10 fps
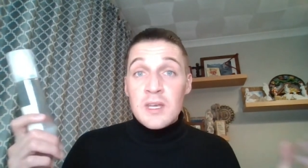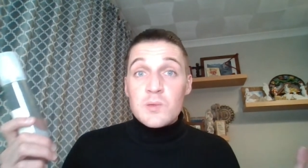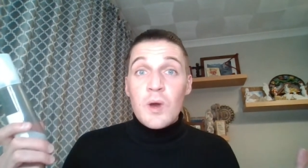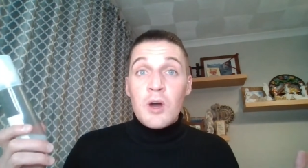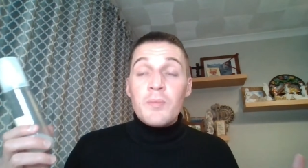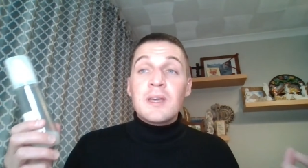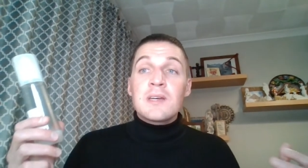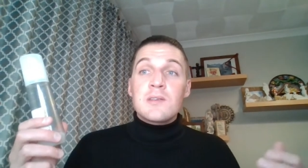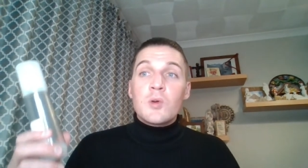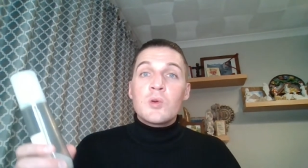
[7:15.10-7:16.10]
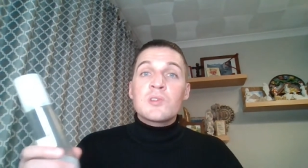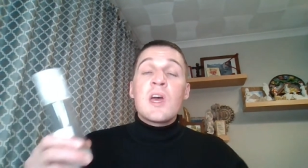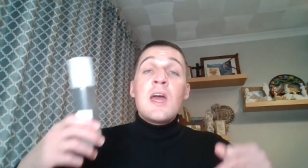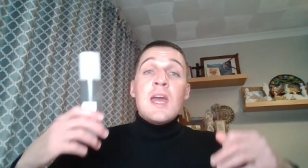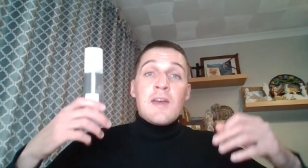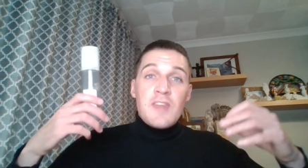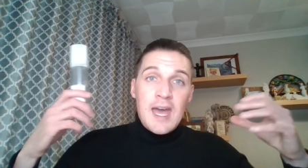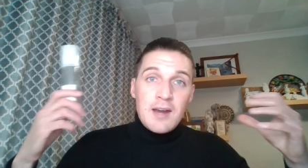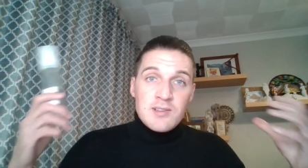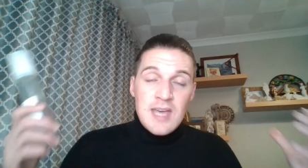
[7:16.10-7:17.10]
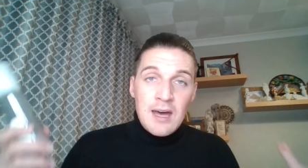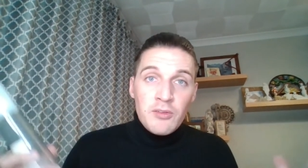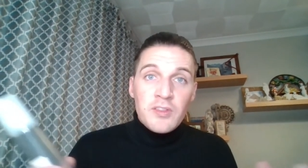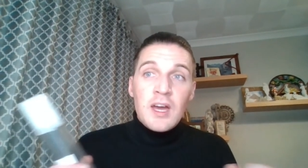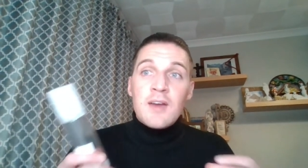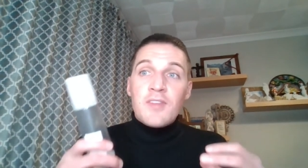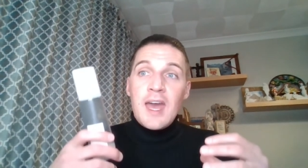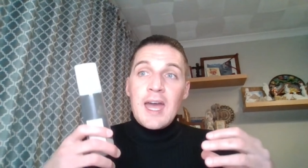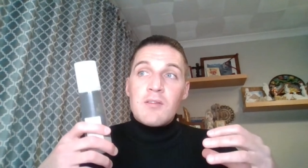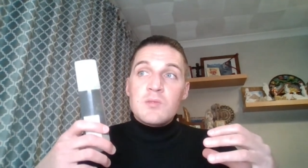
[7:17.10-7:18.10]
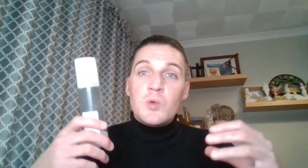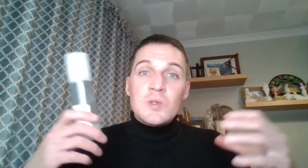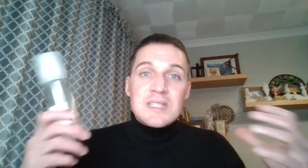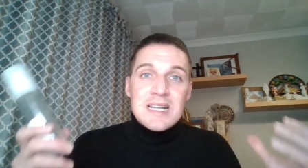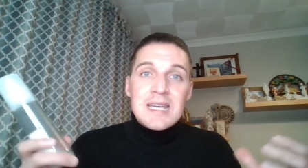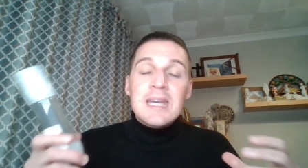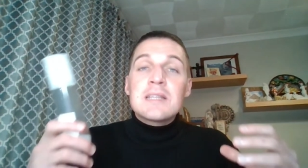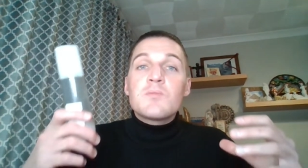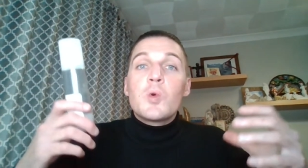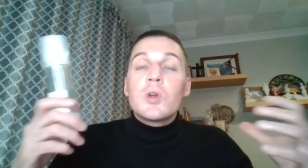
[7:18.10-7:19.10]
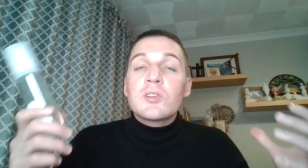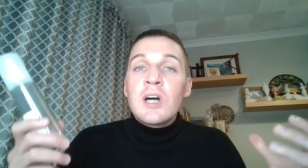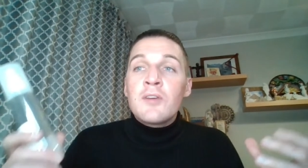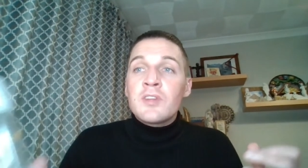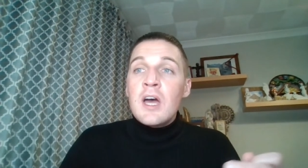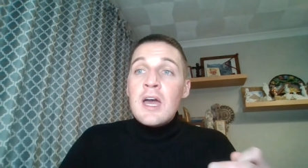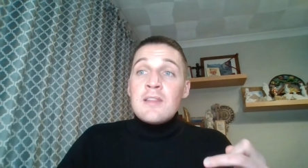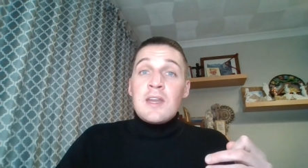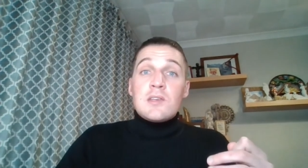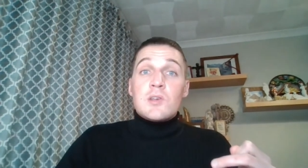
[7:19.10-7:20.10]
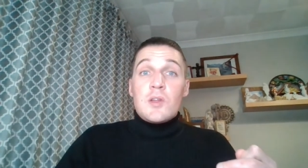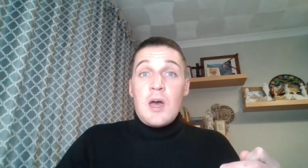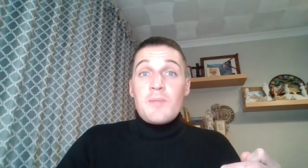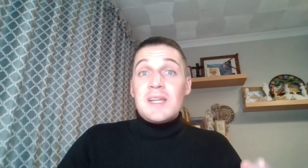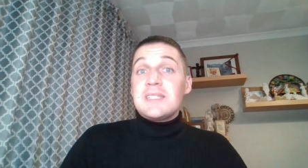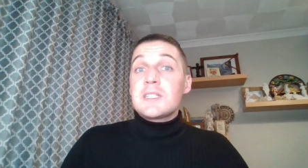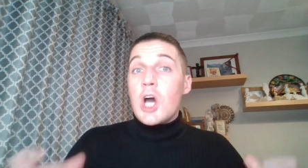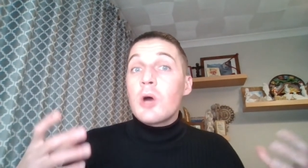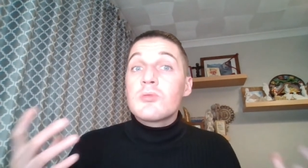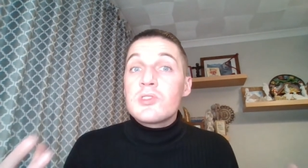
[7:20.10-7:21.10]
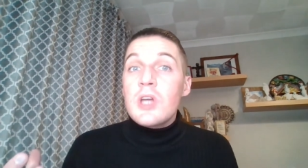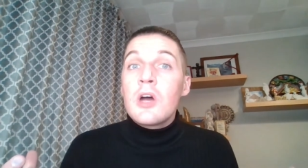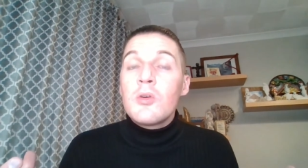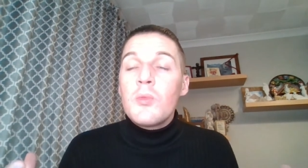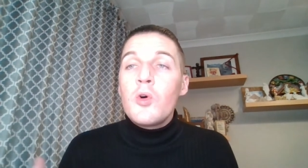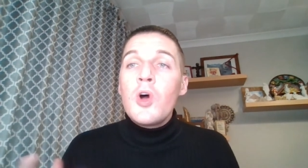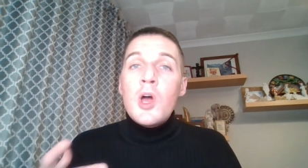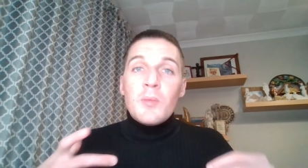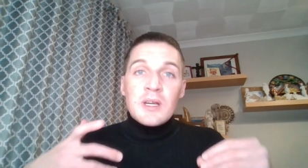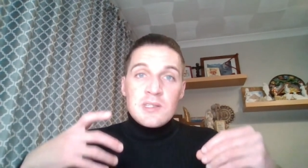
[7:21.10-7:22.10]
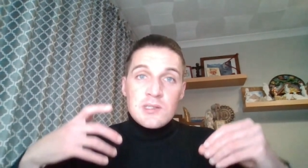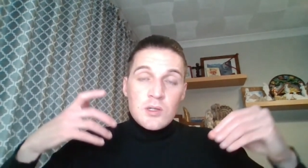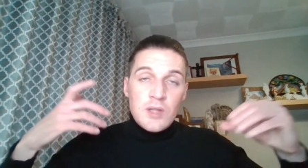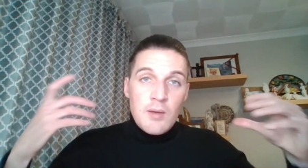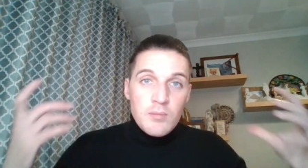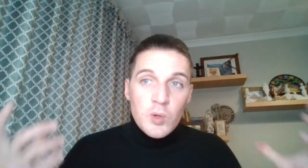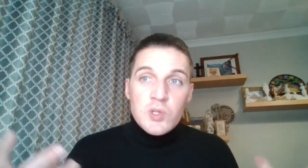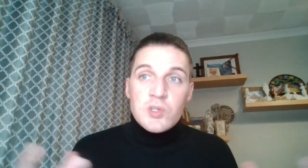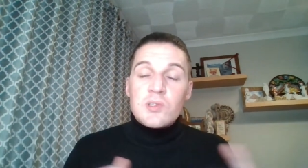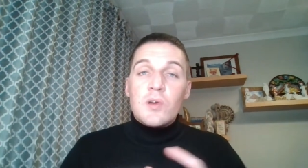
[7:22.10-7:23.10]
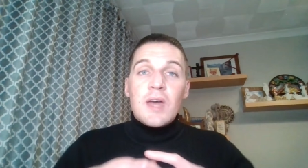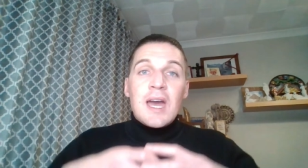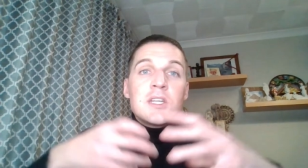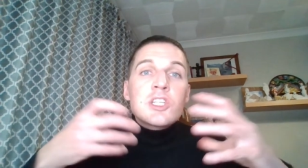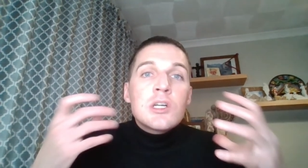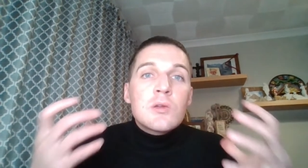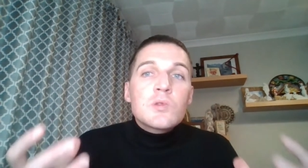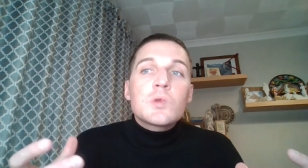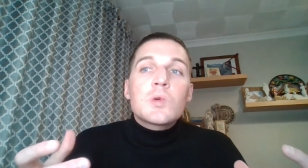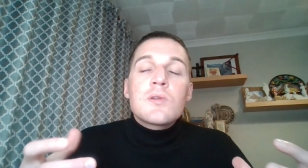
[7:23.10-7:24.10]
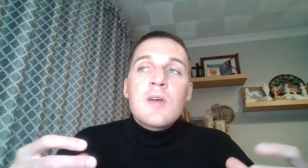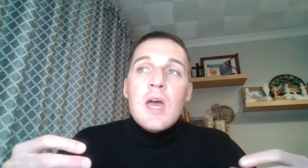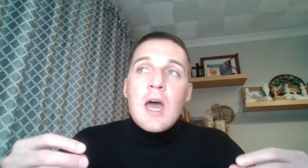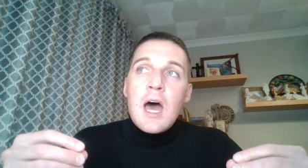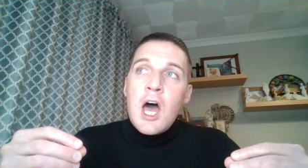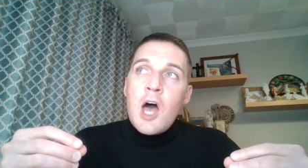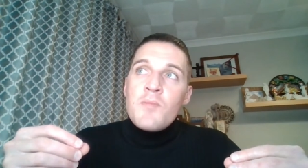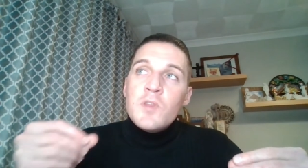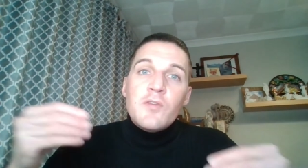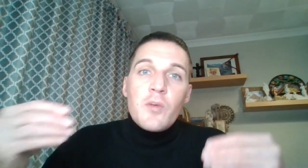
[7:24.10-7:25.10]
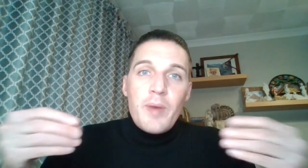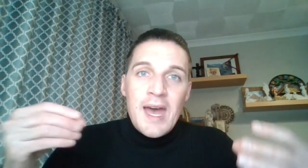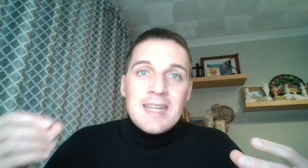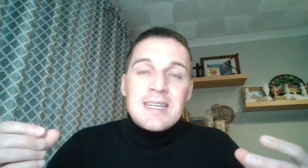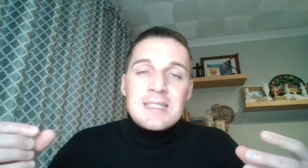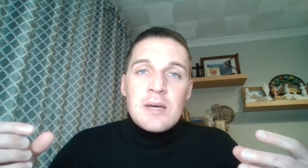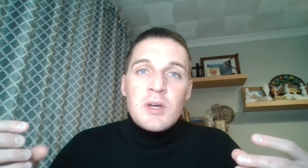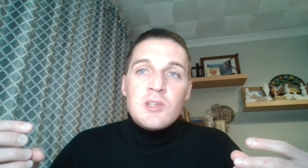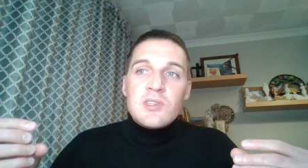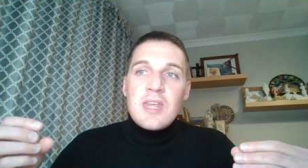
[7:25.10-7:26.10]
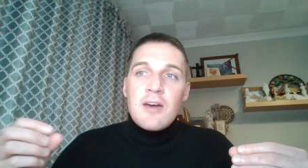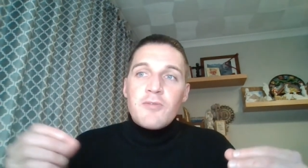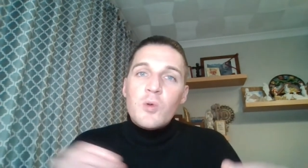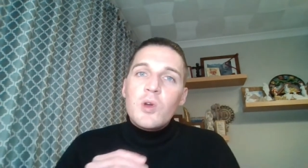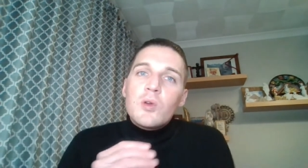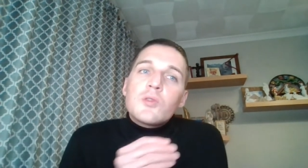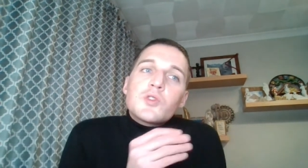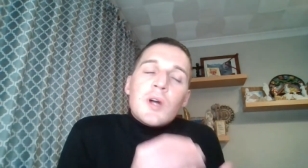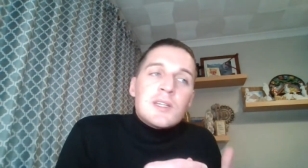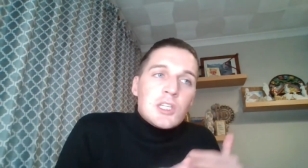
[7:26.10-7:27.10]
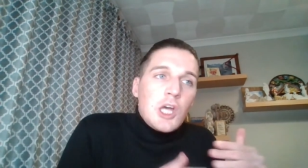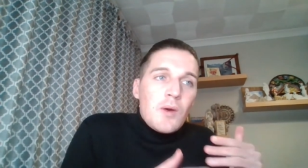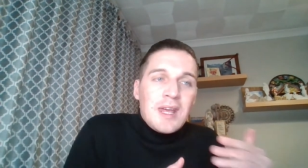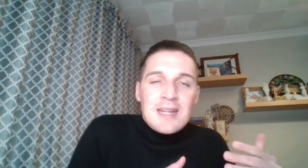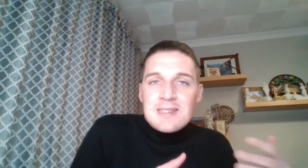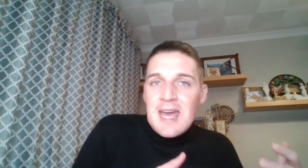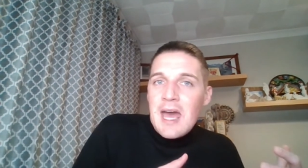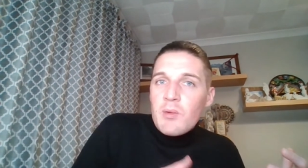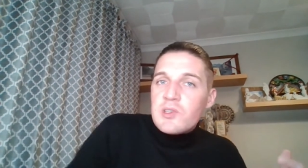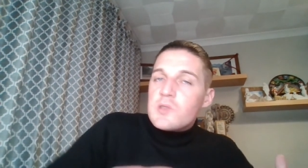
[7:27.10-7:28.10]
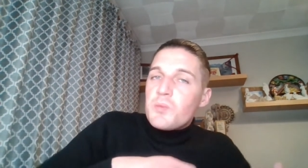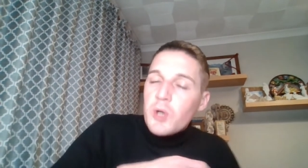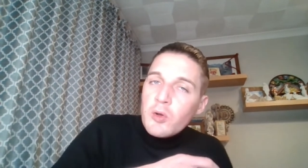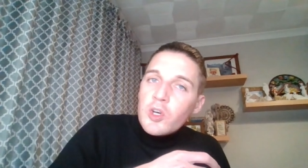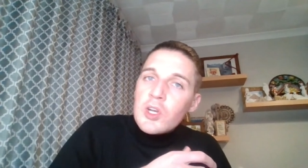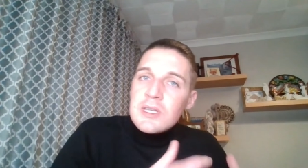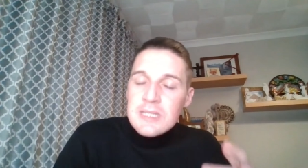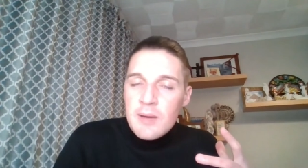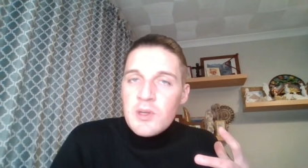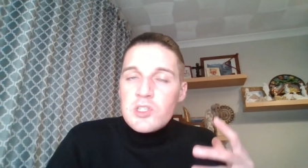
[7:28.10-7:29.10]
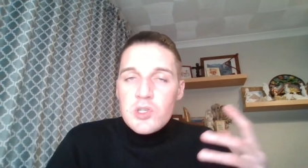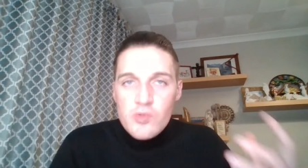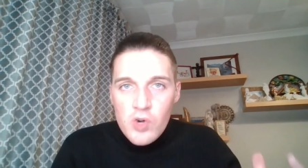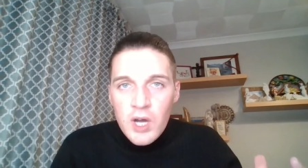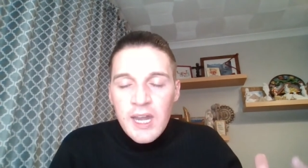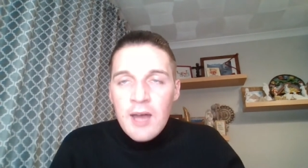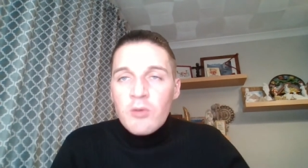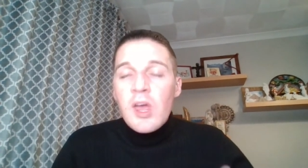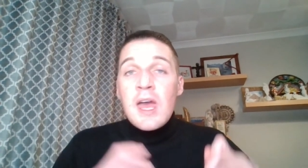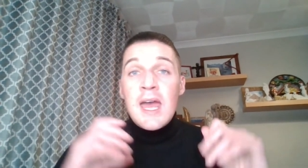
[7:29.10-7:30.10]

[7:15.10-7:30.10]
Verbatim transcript: as well because of course if the hair is healthier if the hair is more sleek it's more looked after then it's got that ability to hold style more because it's got that moisture it's got that internal sort of um, you've repaired that damage so therefore you're not trying to go against hair which is broken and damaged and dried out